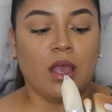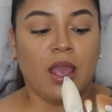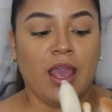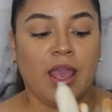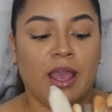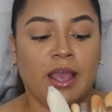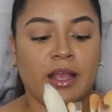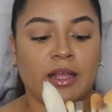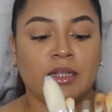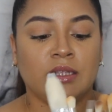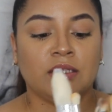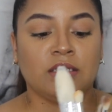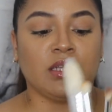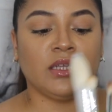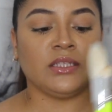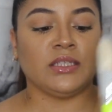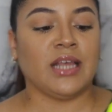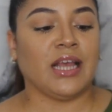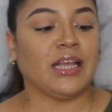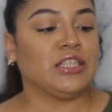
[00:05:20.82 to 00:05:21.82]
and
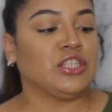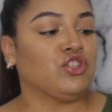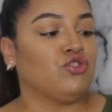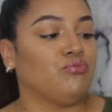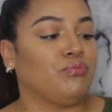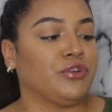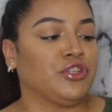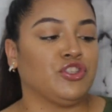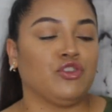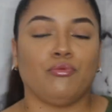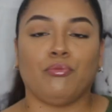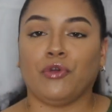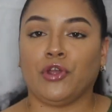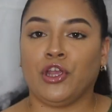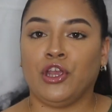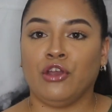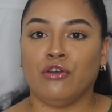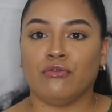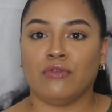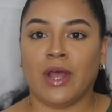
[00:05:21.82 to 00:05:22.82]
it's like super
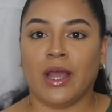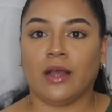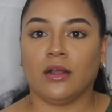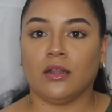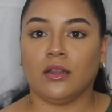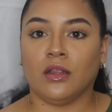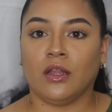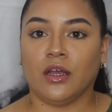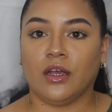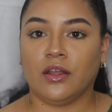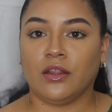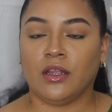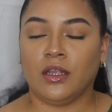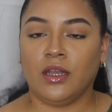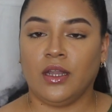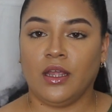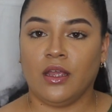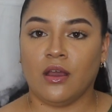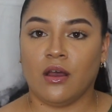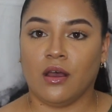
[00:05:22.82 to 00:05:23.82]
cute. Like, look at the
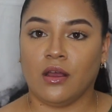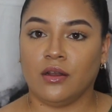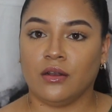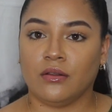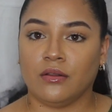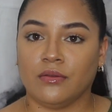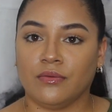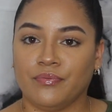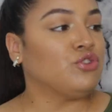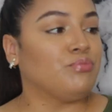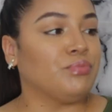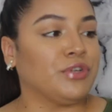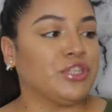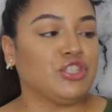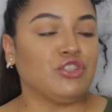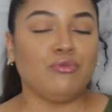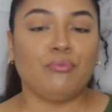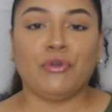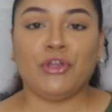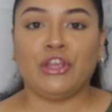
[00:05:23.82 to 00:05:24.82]
neon.
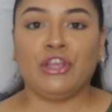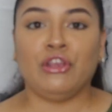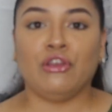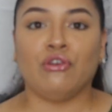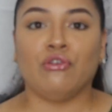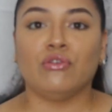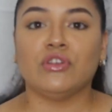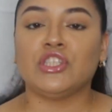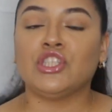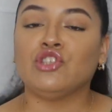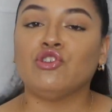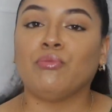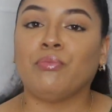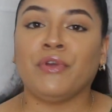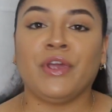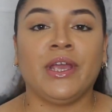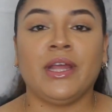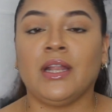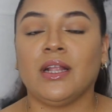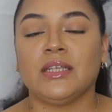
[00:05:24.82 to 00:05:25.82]
Super cute,
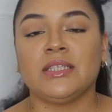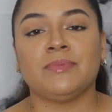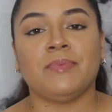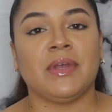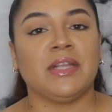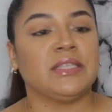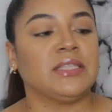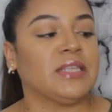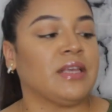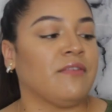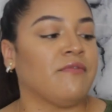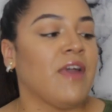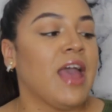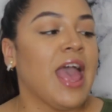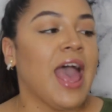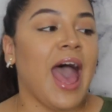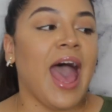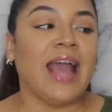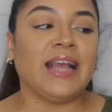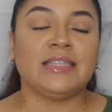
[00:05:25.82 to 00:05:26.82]
super inexpensive.
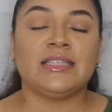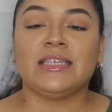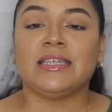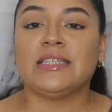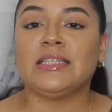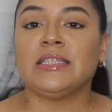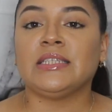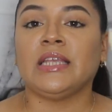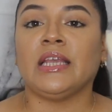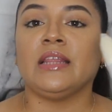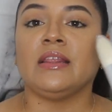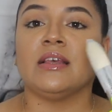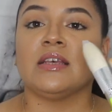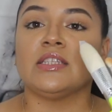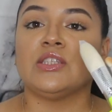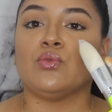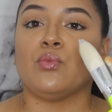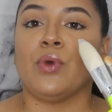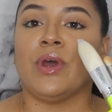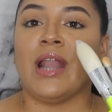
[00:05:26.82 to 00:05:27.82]
I did see
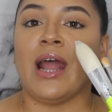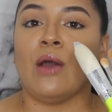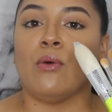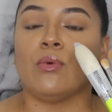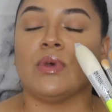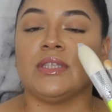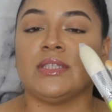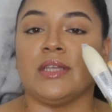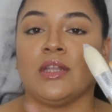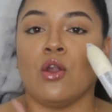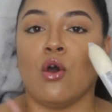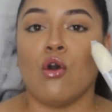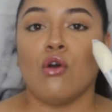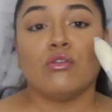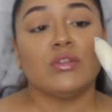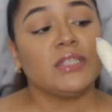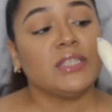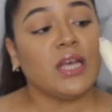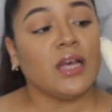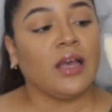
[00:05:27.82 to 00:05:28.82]
this when I was in
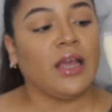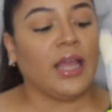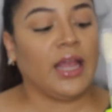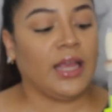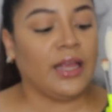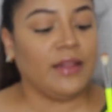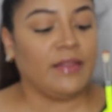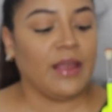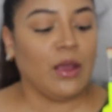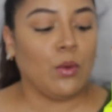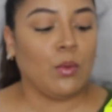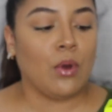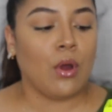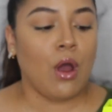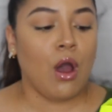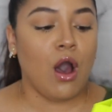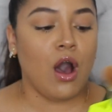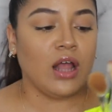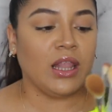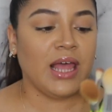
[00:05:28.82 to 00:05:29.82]
Ulta and they were
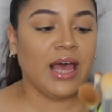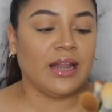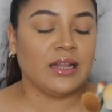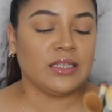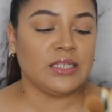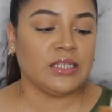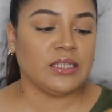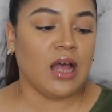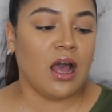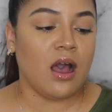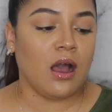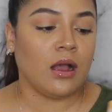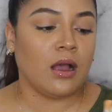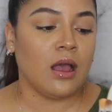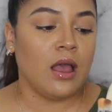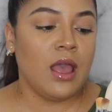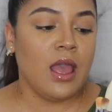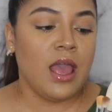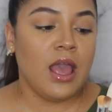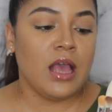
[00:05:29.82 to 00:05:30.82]
all out of
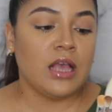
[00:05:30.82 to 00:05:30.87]
stock,